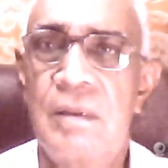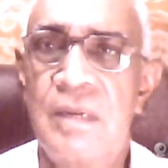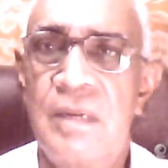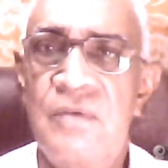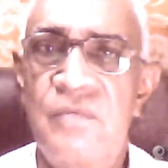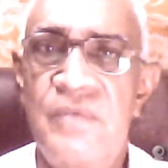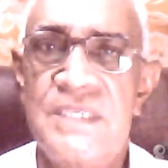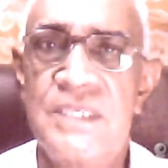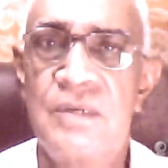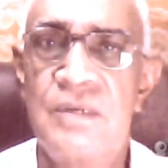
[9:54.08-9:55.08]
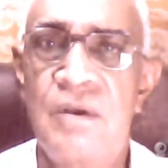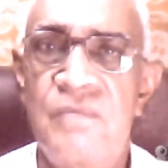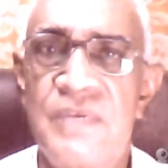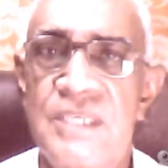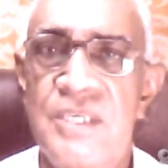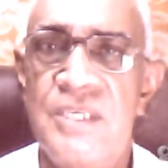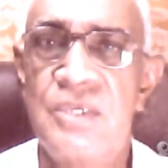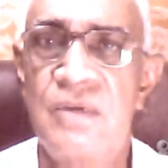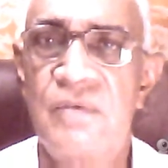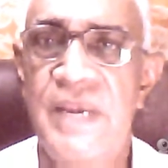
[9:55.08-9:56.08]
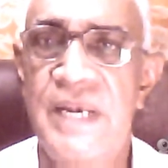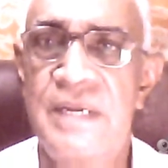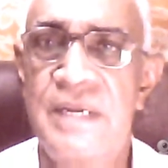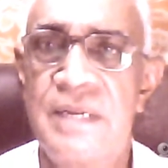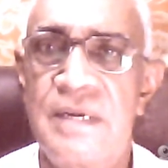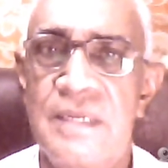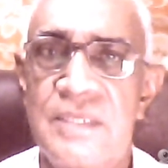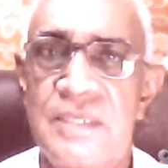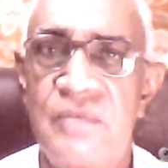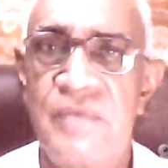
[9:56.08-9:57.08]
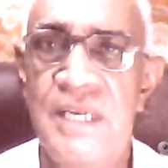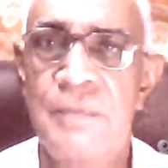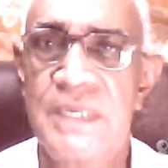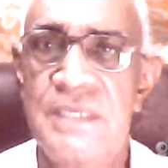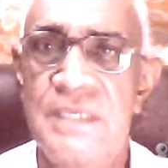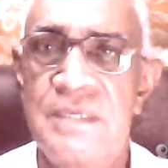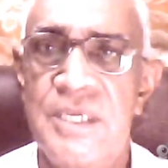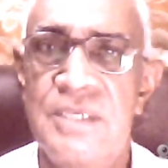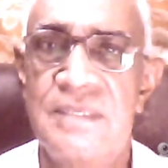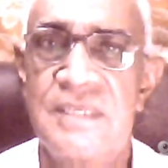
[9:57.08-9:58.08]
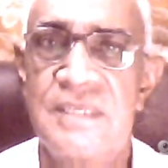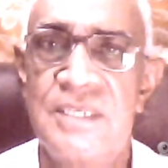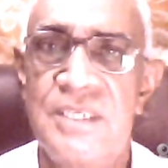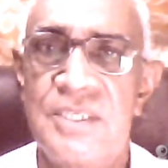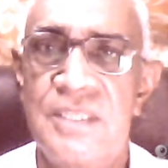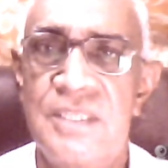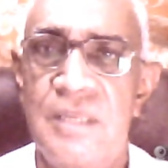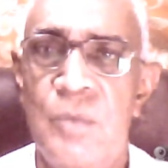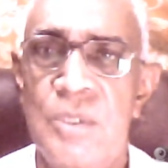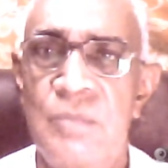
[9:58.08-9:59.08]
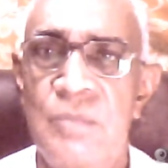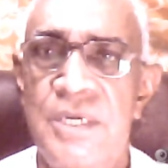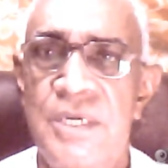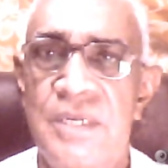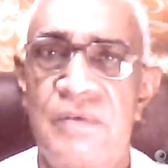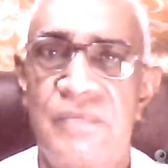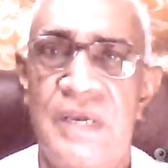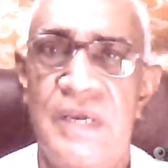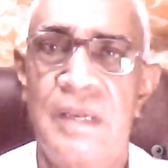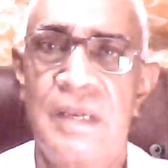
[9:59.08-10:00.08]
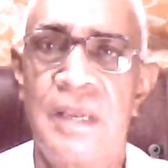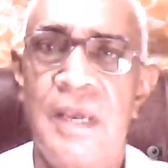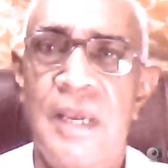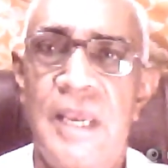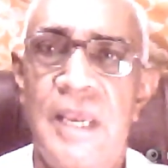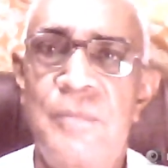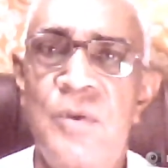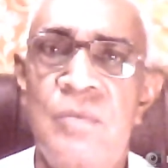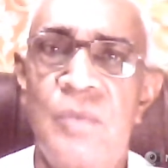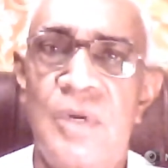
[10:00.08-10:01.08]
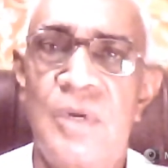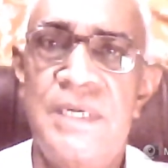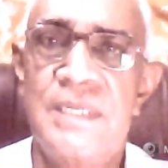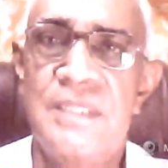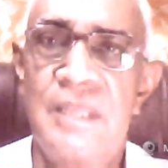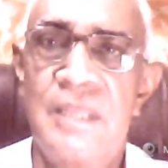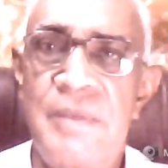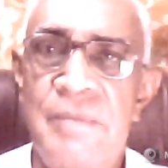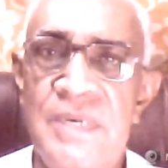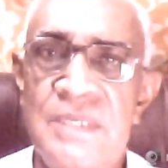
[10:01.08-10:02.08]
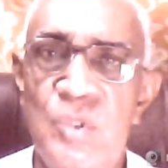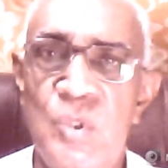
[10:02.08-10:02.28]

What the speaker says: Non-fixation of head in cephalic presentation suggests the possibility of Abnormalities. The membranes